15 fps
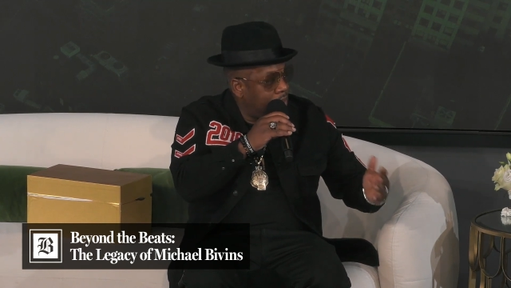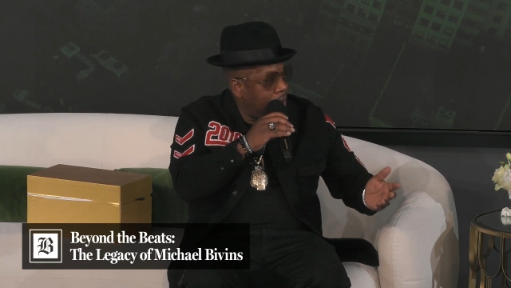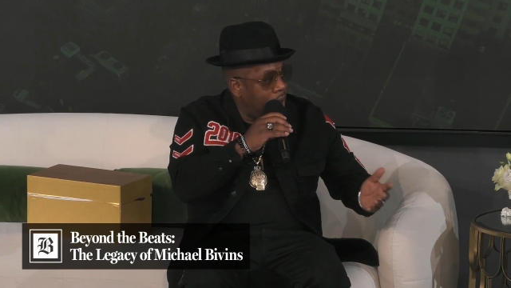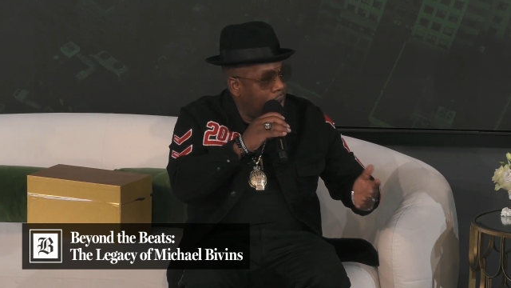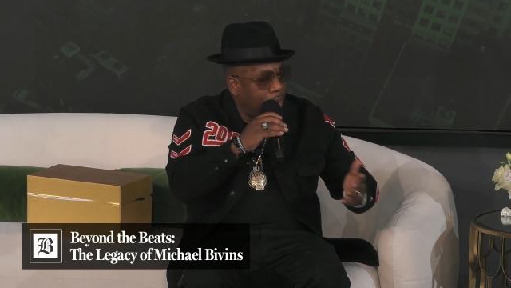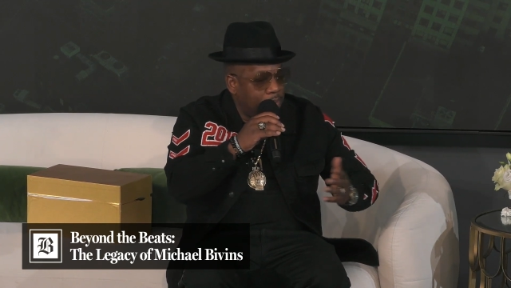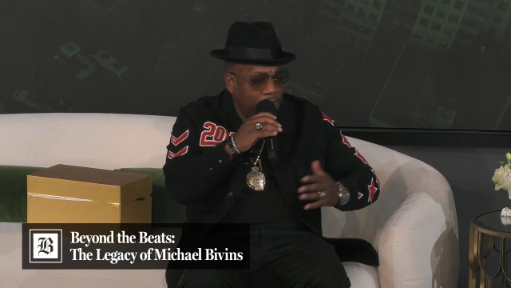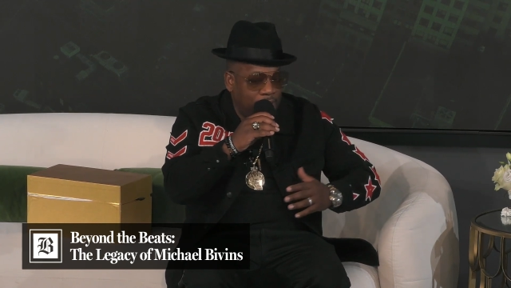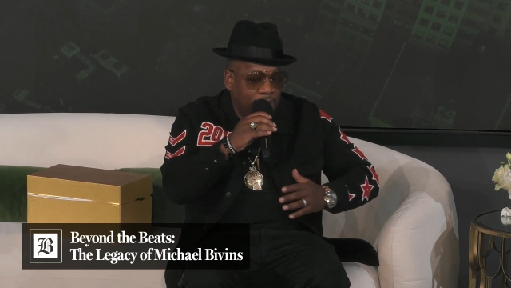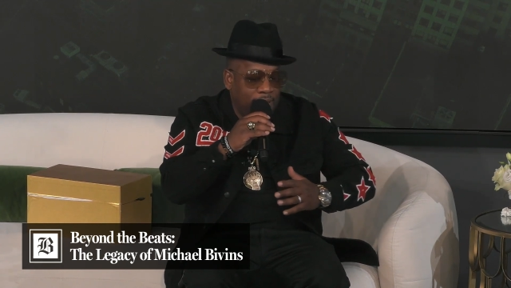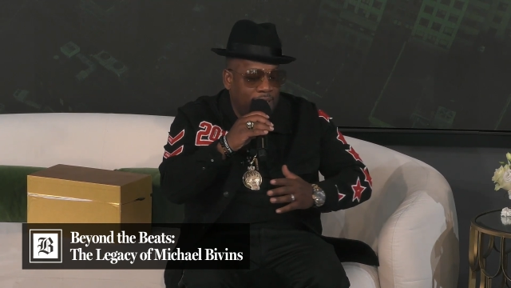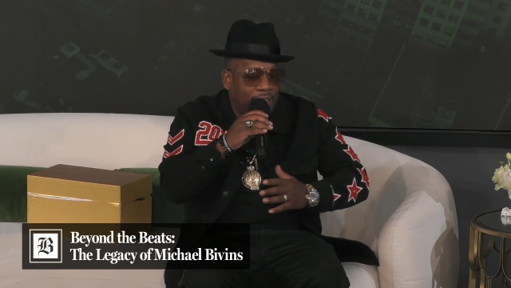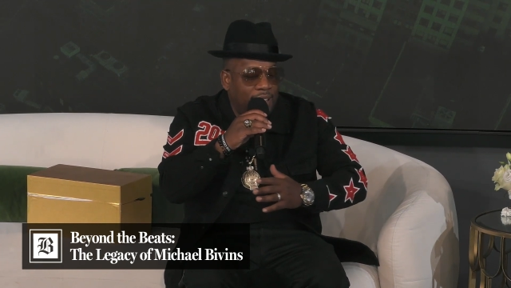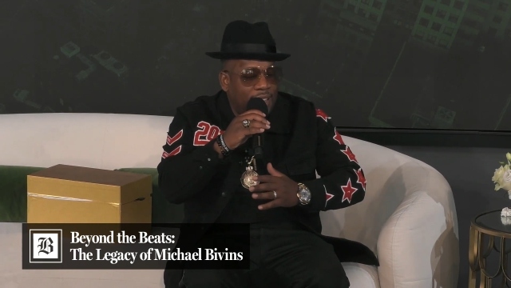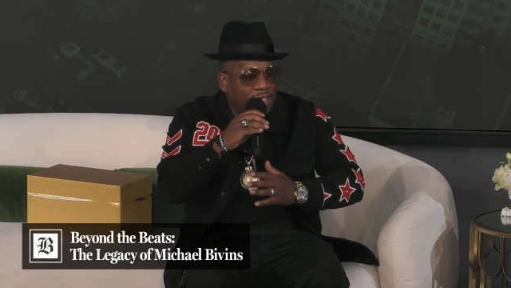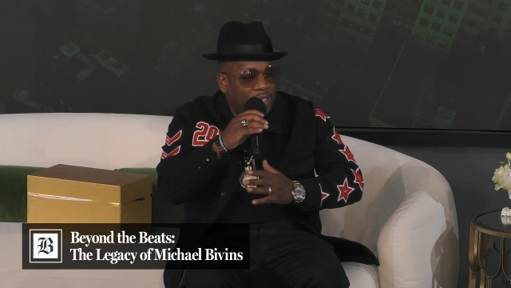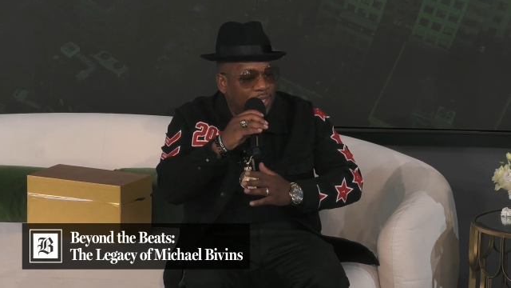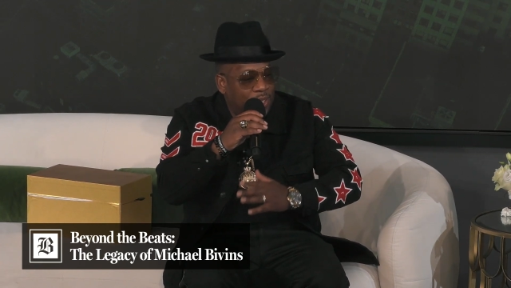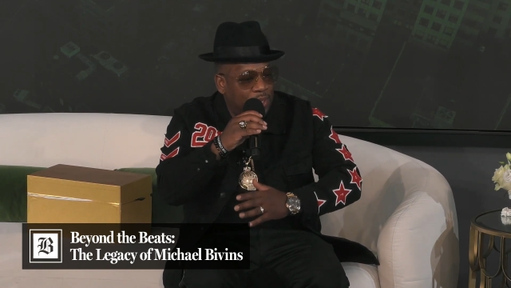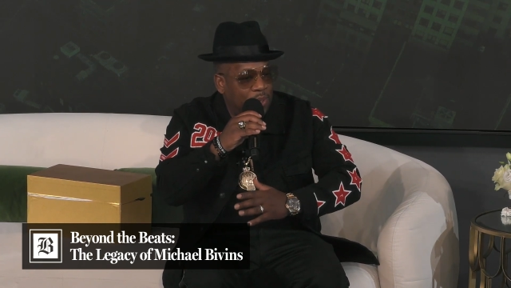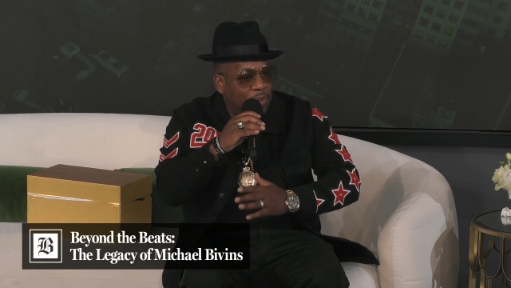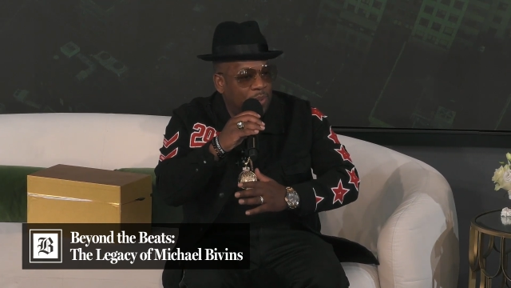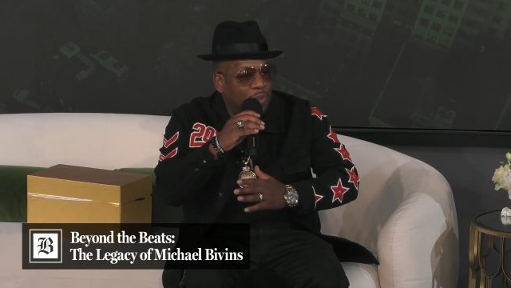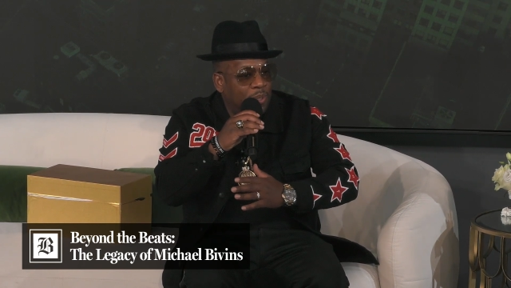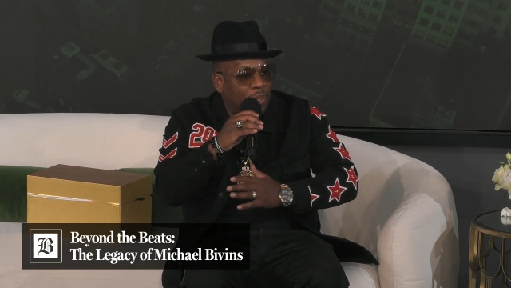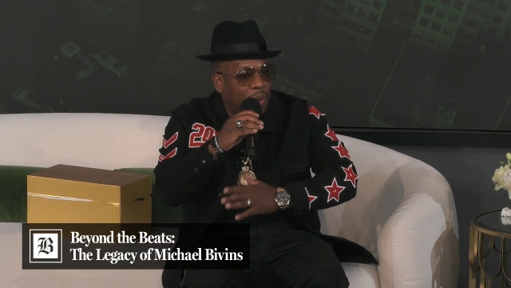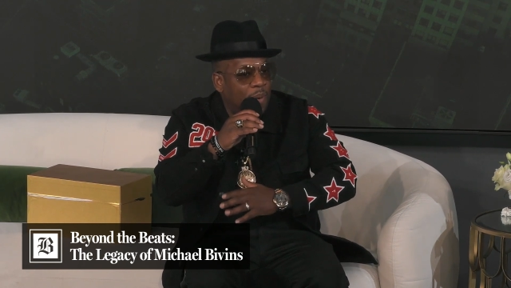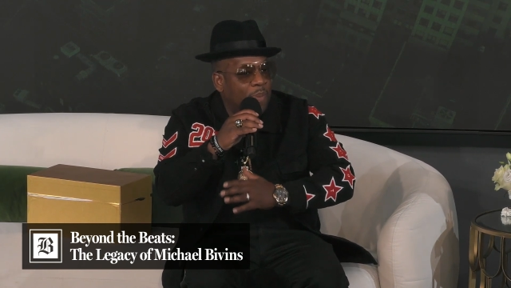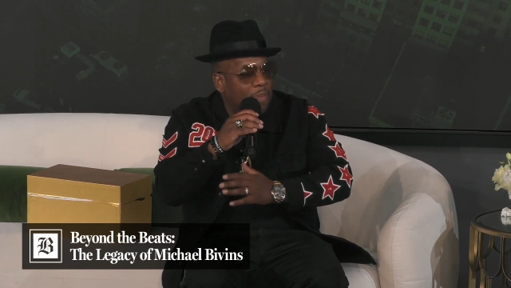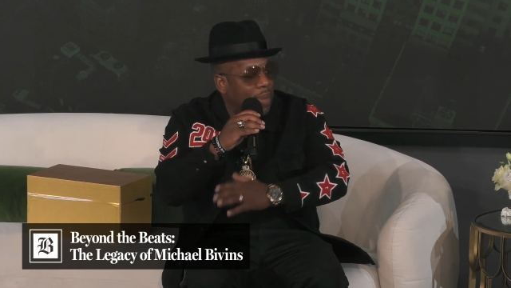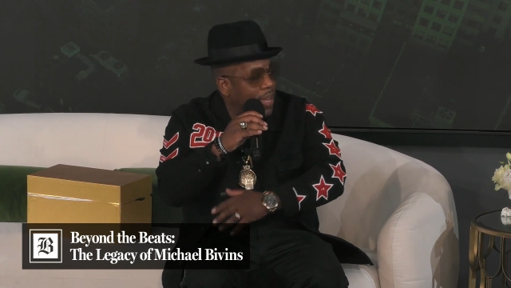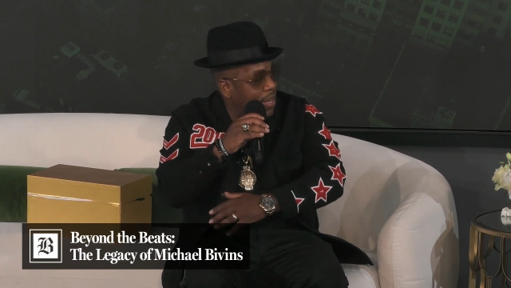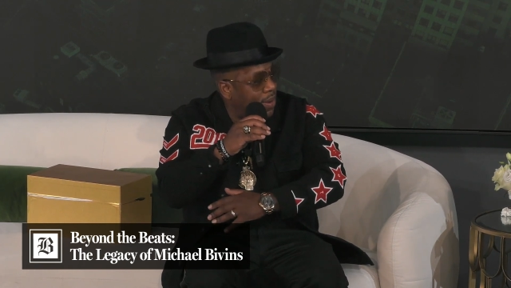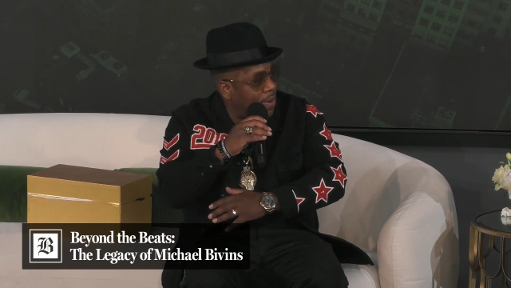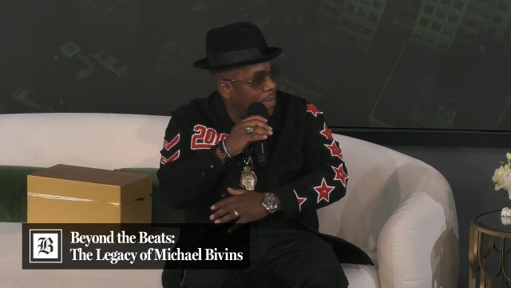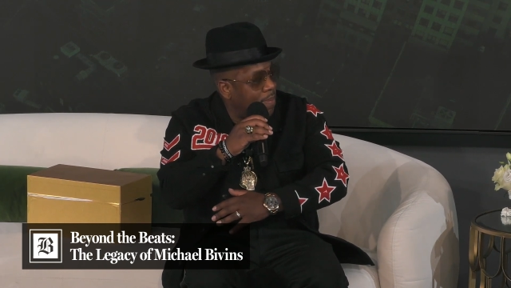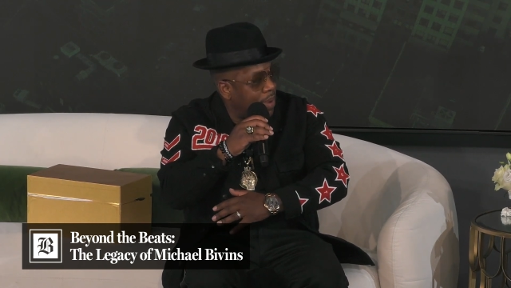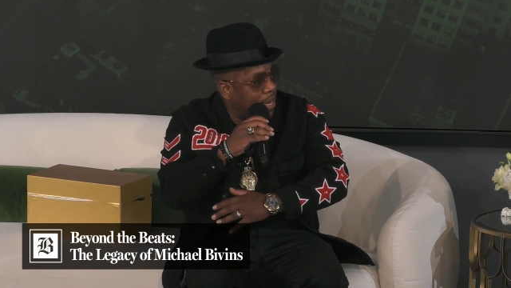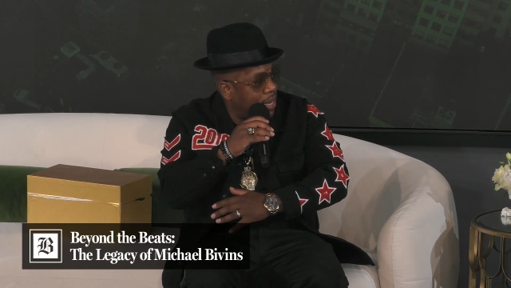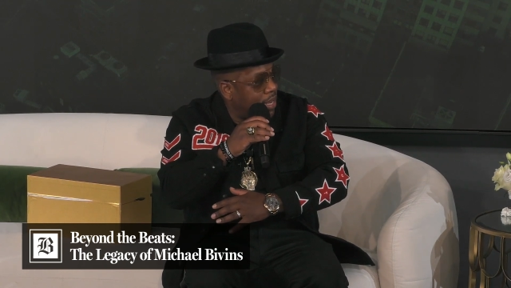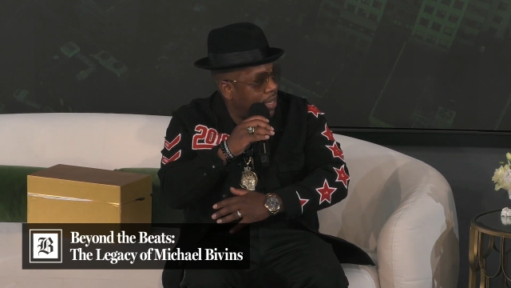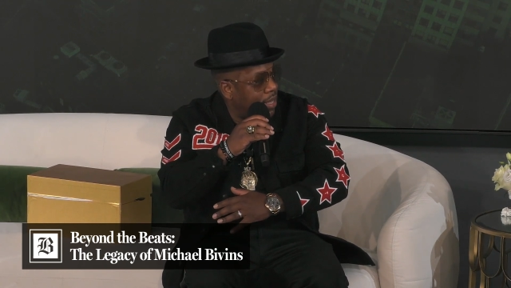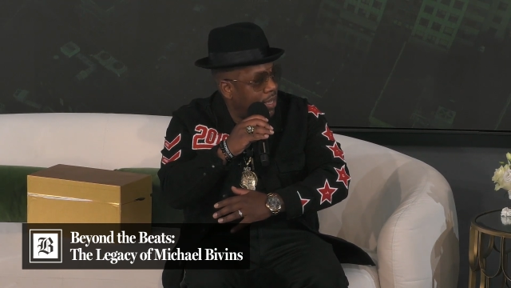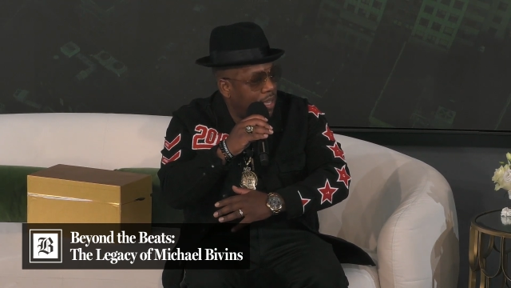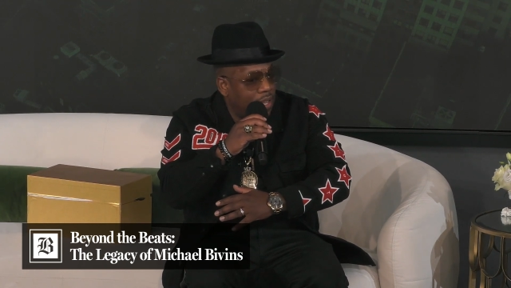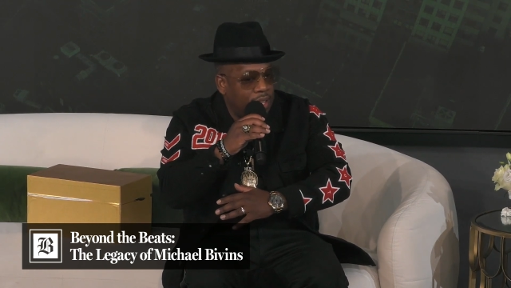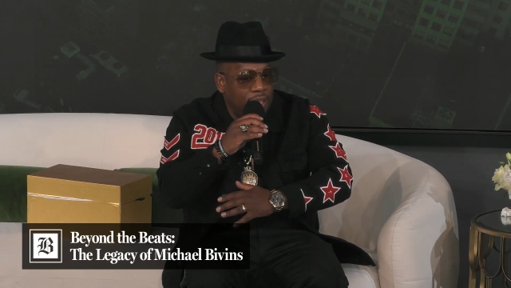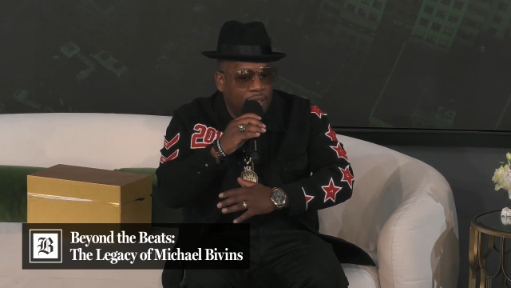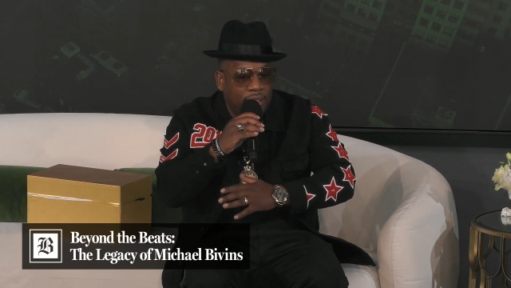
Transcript: a job just in case you don't make no money.